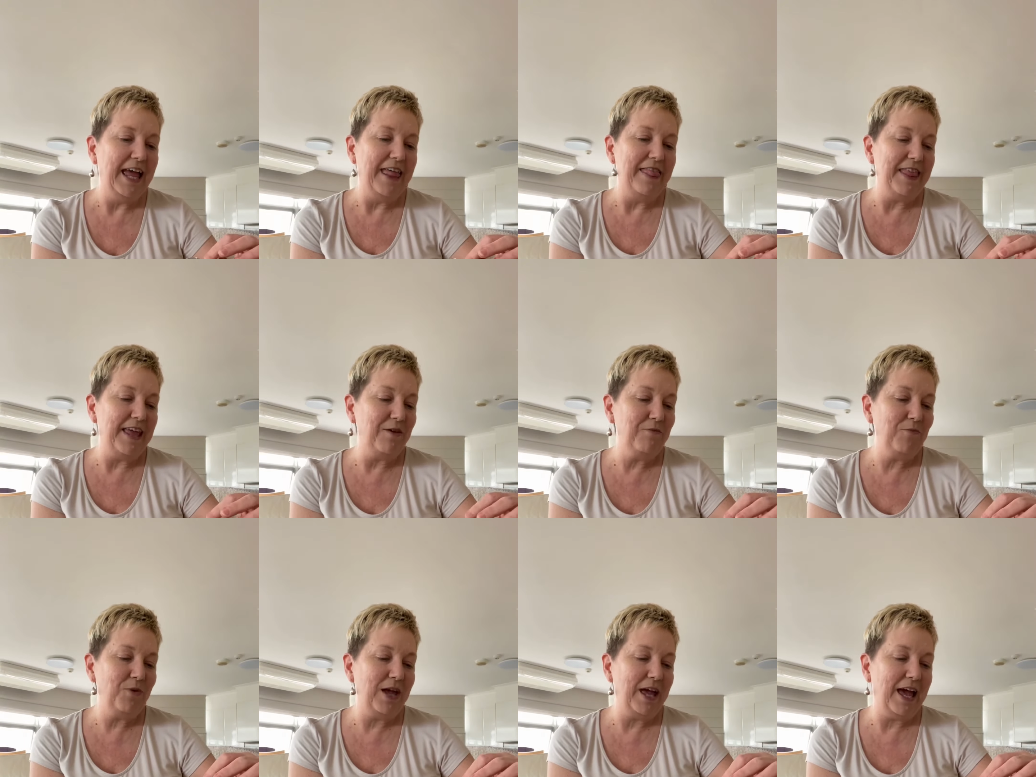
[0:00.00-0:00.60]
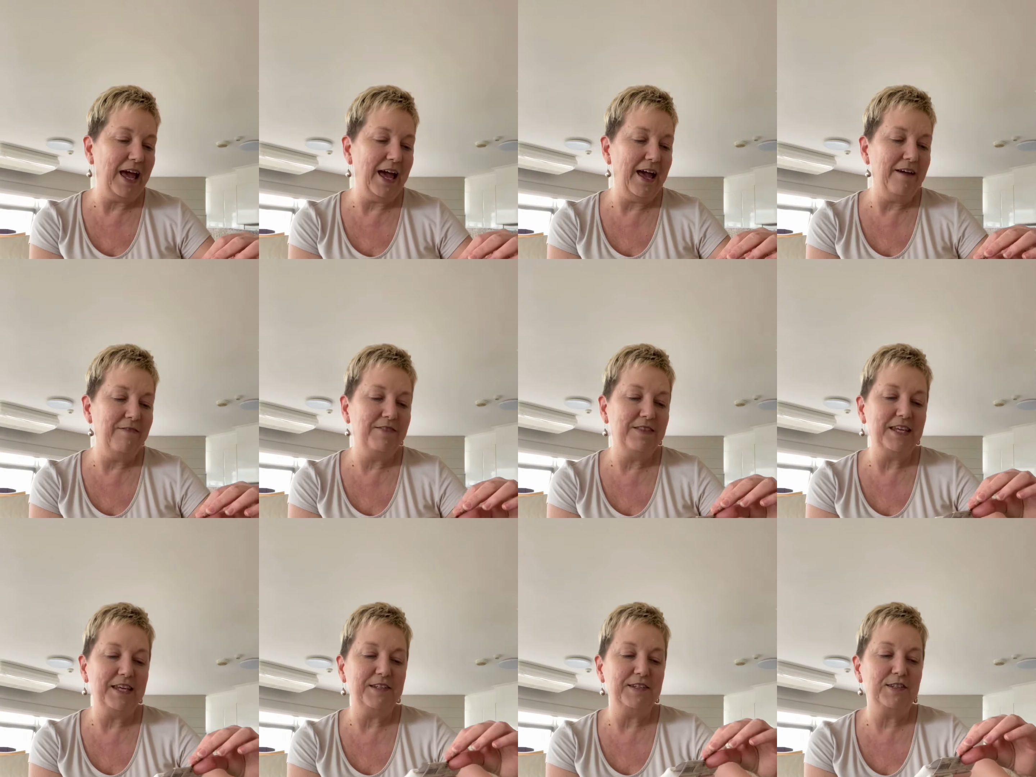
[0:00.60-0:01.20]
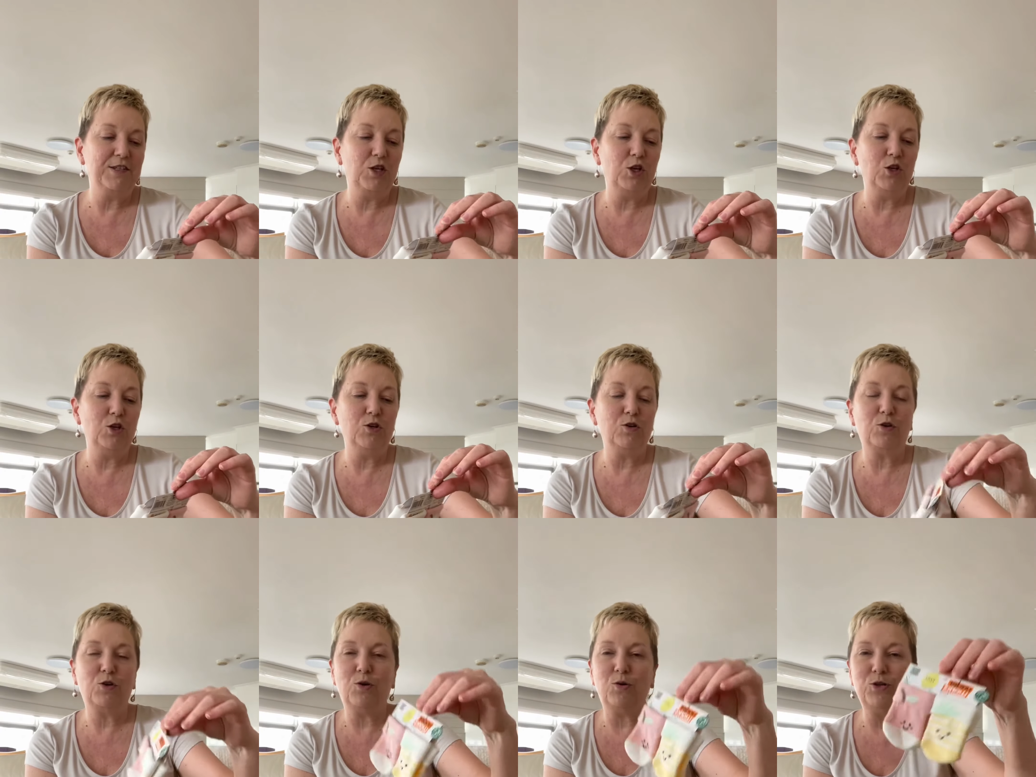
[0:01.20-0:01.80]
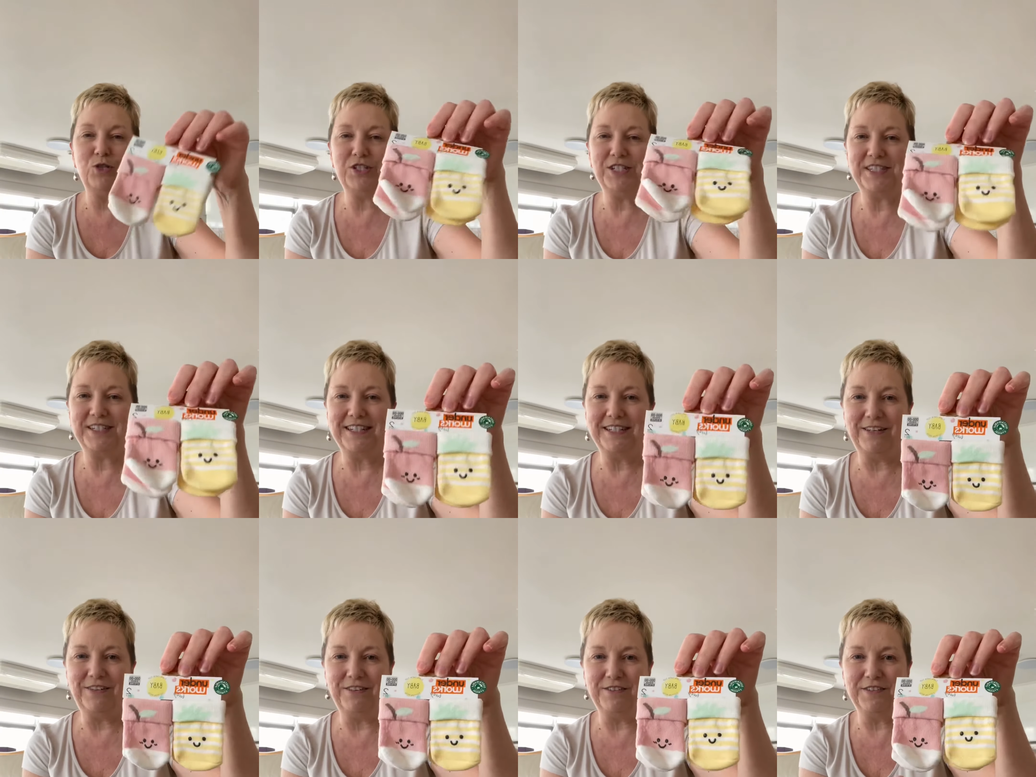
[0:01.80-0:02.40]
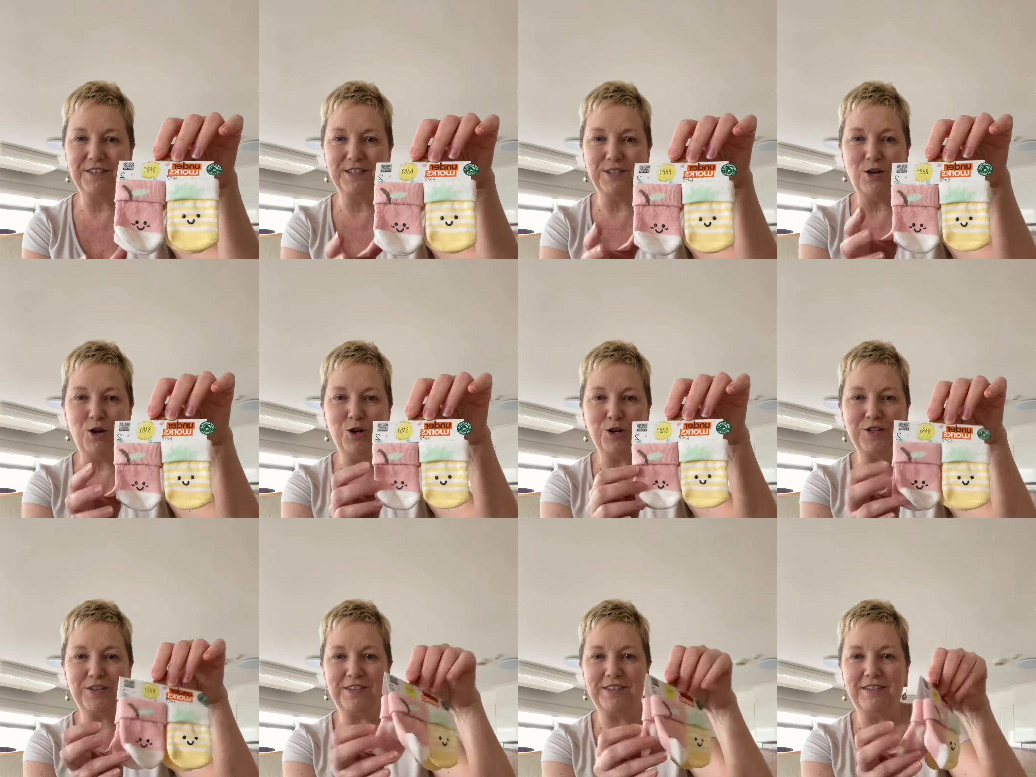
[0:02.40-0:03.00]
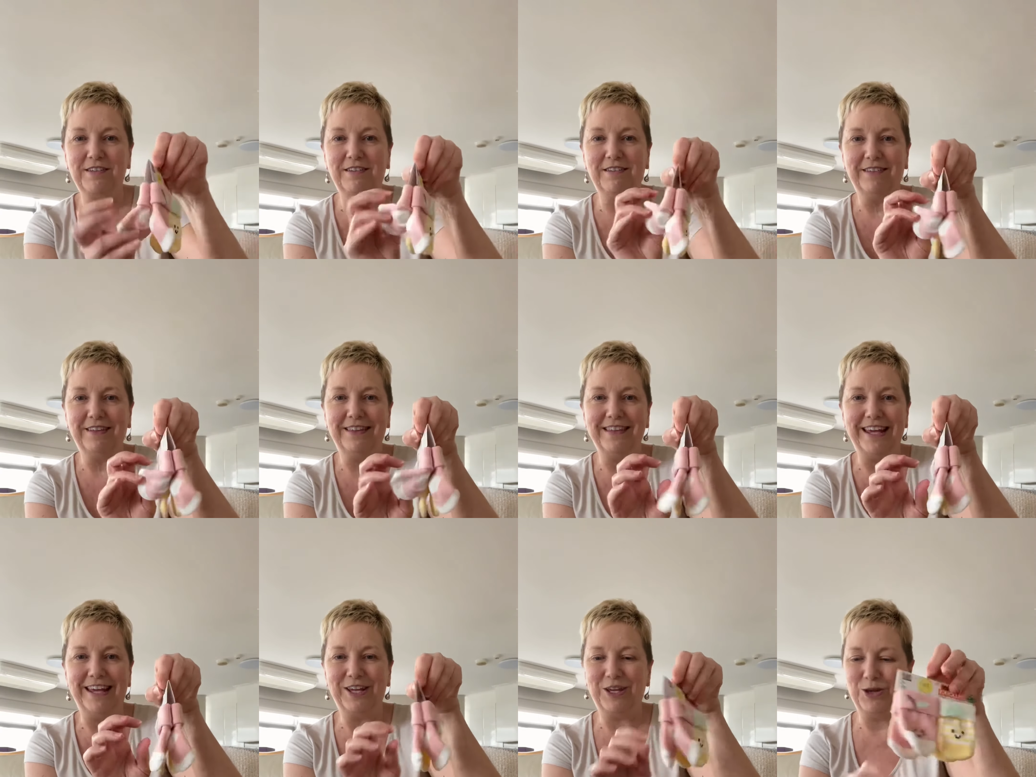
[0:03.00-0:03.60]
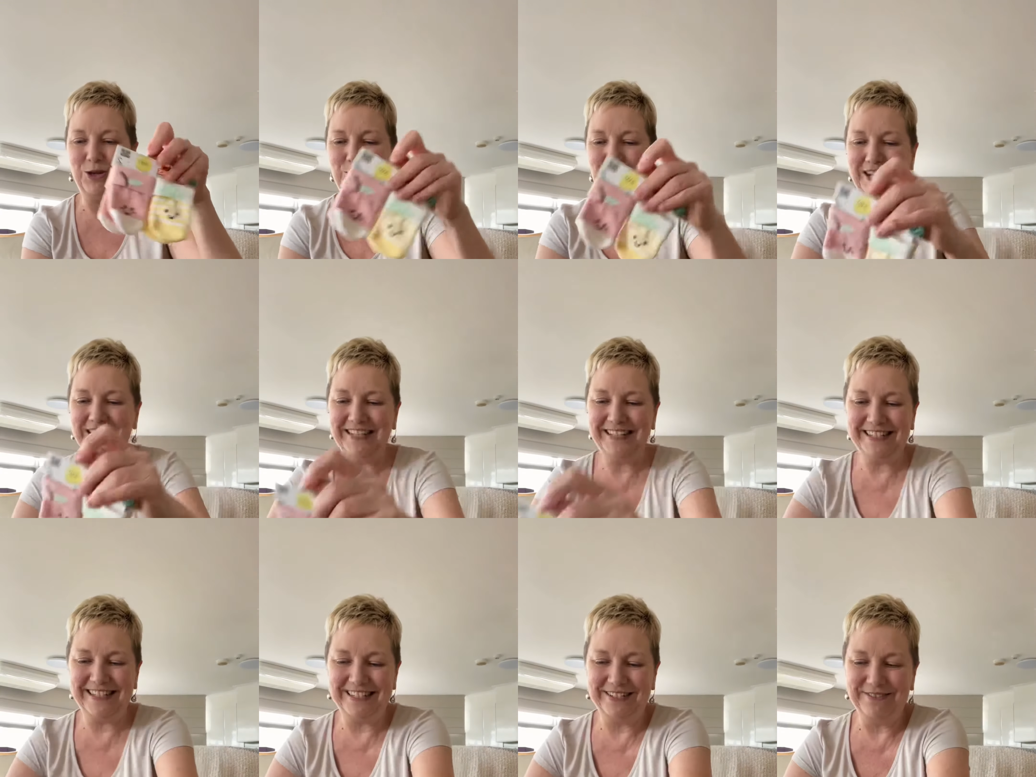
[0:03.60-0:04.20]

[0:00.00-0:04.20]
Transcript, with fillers: Then we have these gorgeous little socks. They're cuties.